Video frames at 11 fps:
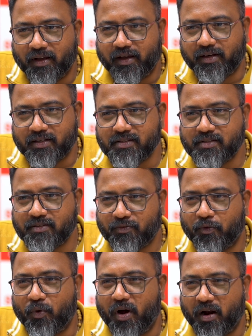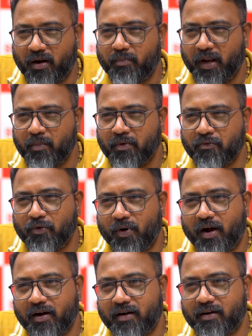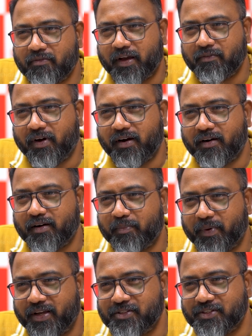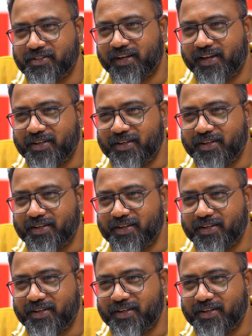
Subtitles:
it is minimum 400, 500 pages.